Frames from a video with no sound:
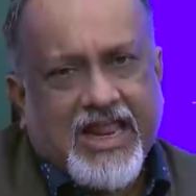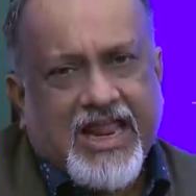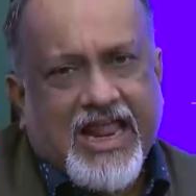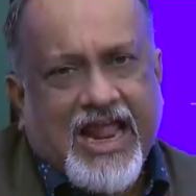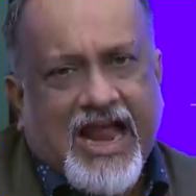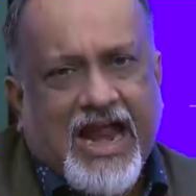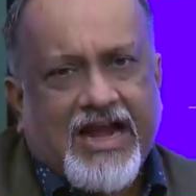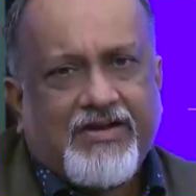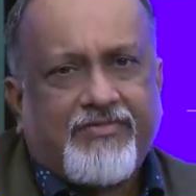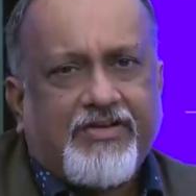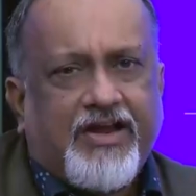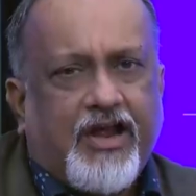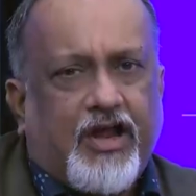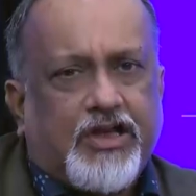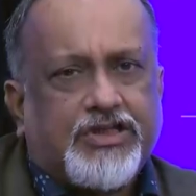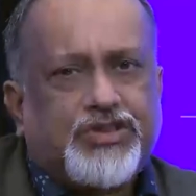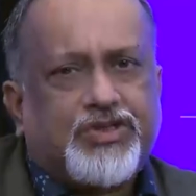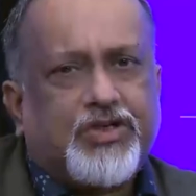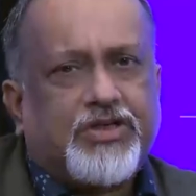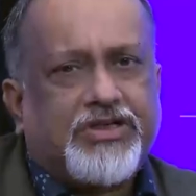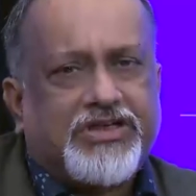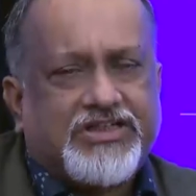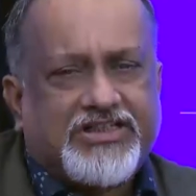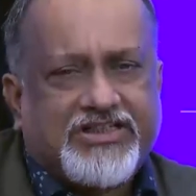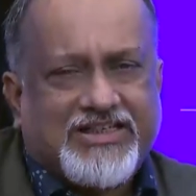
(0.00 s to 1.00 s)
And we also
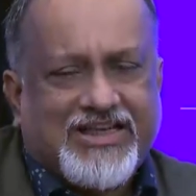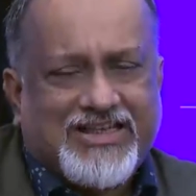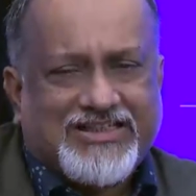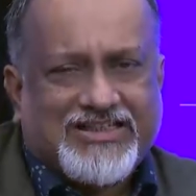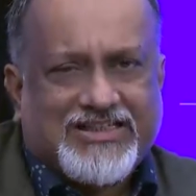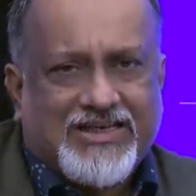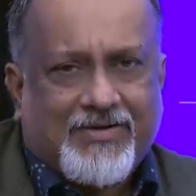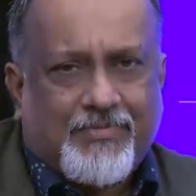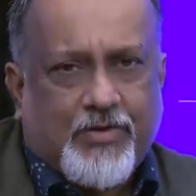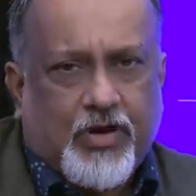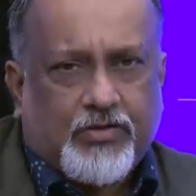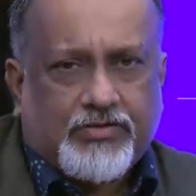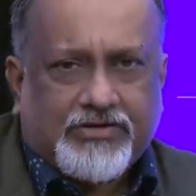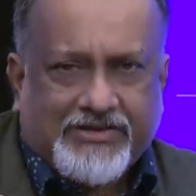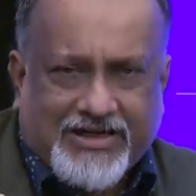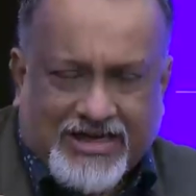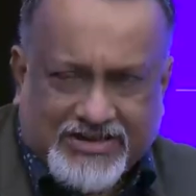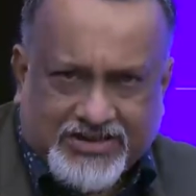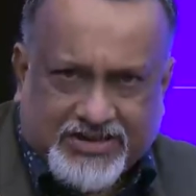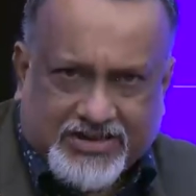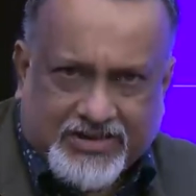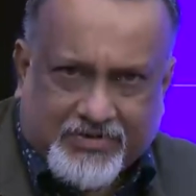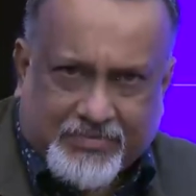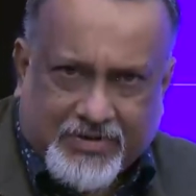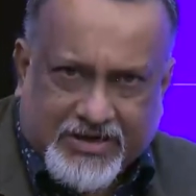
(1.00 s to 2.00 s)
discussed about
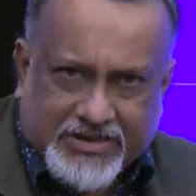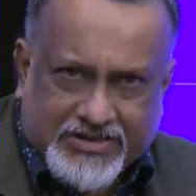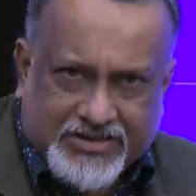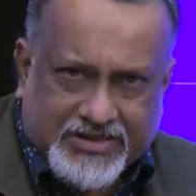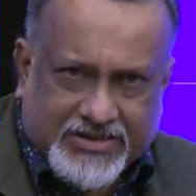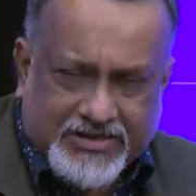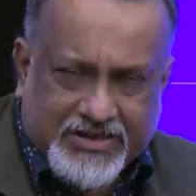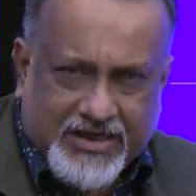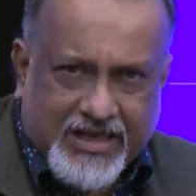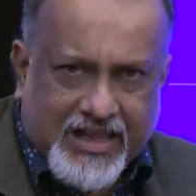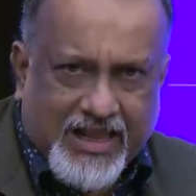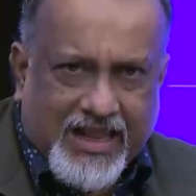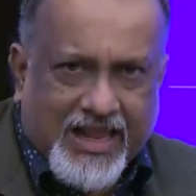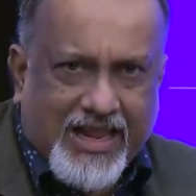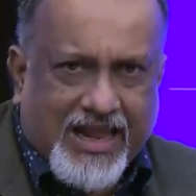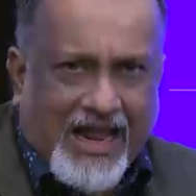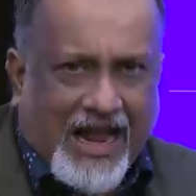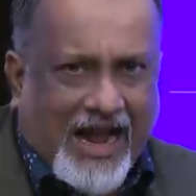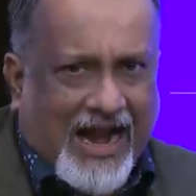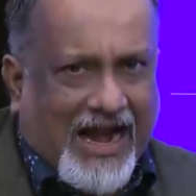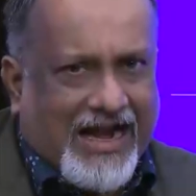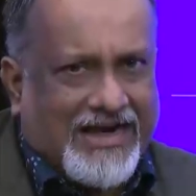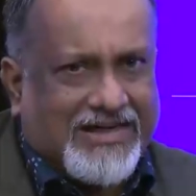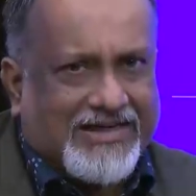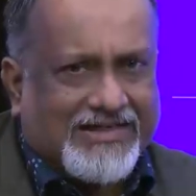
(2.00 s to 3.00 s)
customers
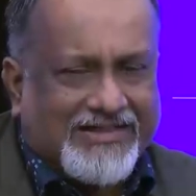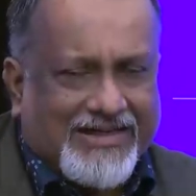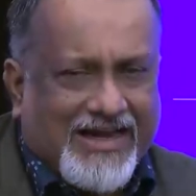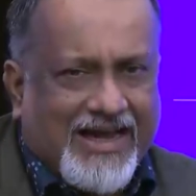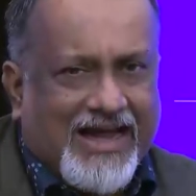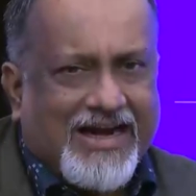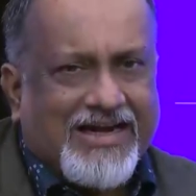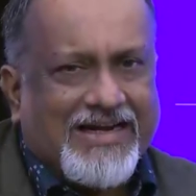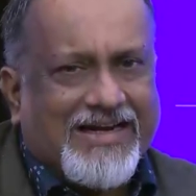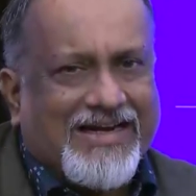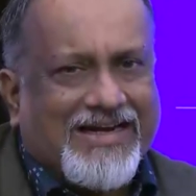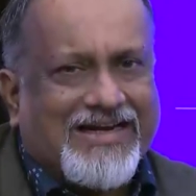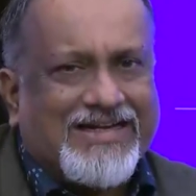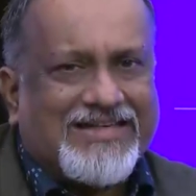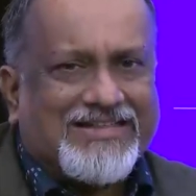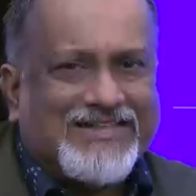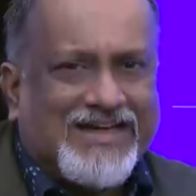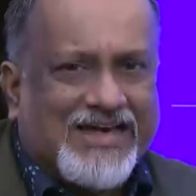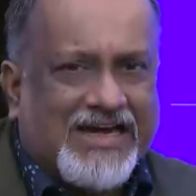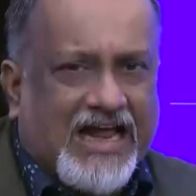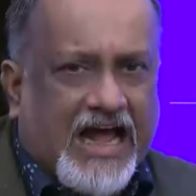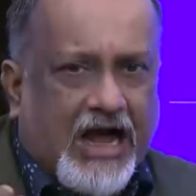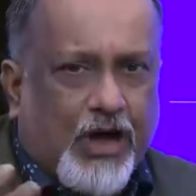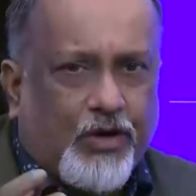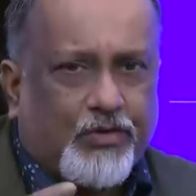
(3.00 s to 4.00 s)
and their needs
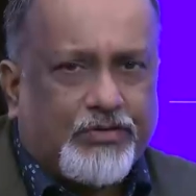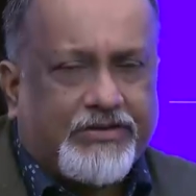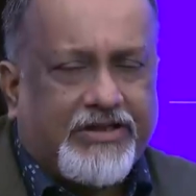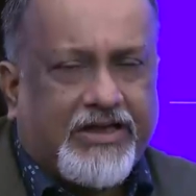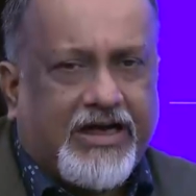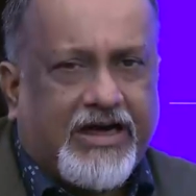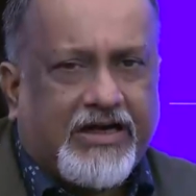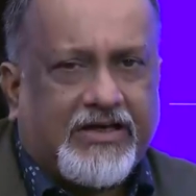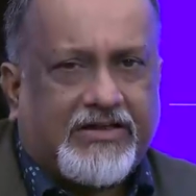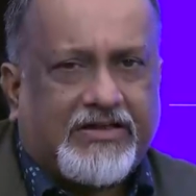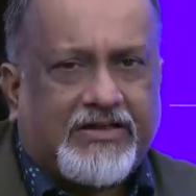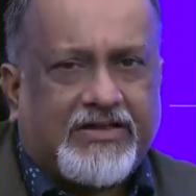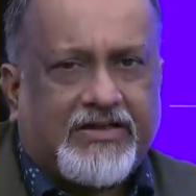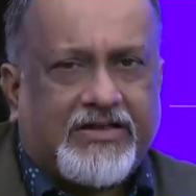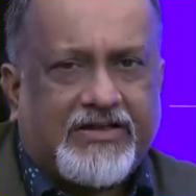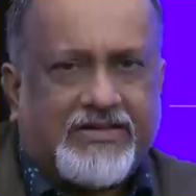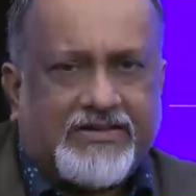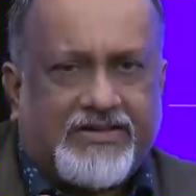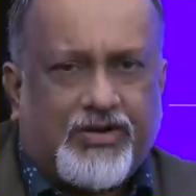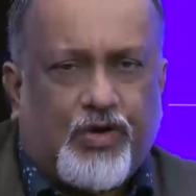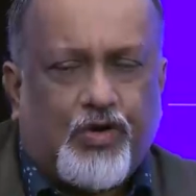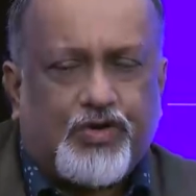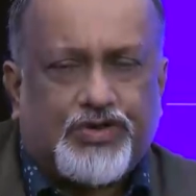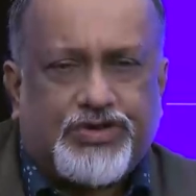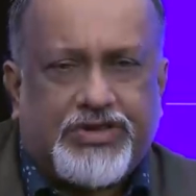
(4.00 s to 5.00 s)
and how that
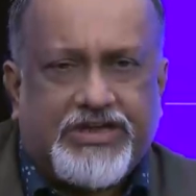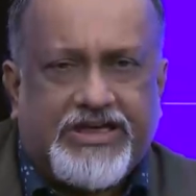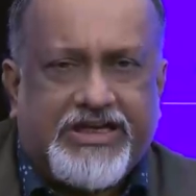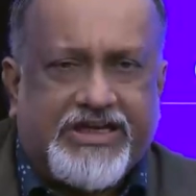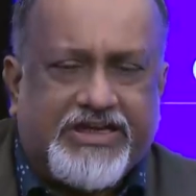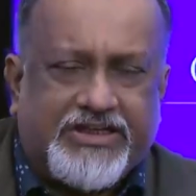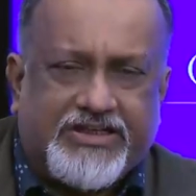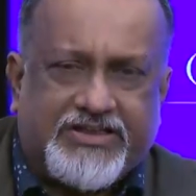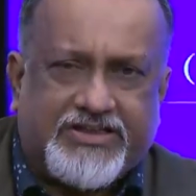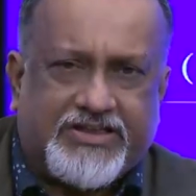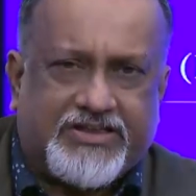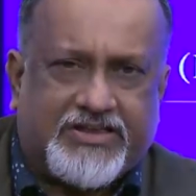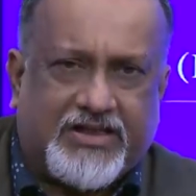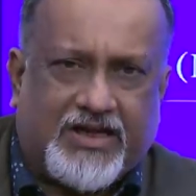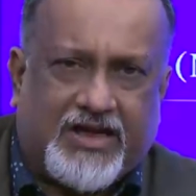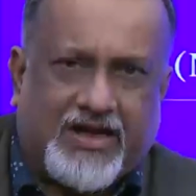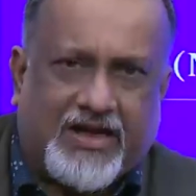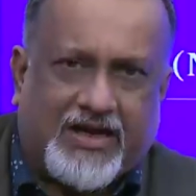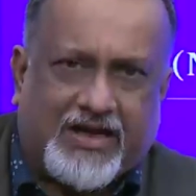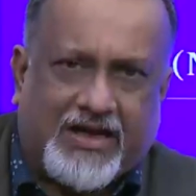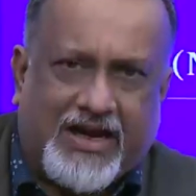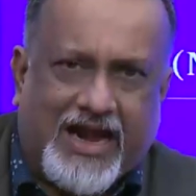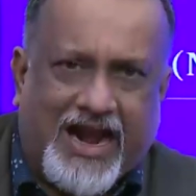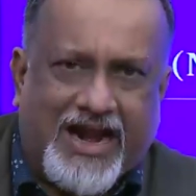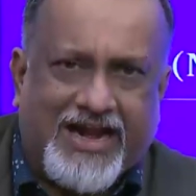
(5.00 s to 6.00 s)
those needs
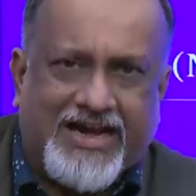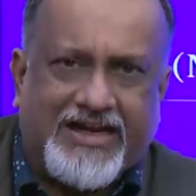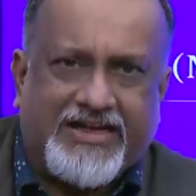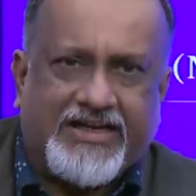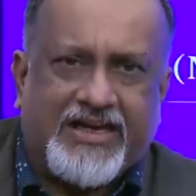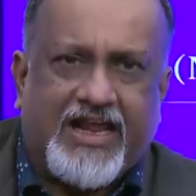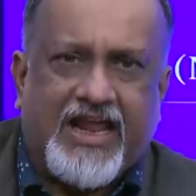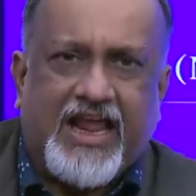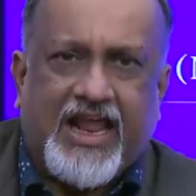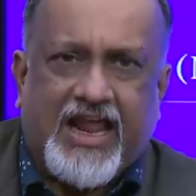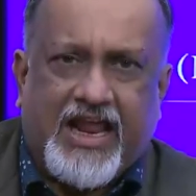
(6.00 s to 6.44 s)
guide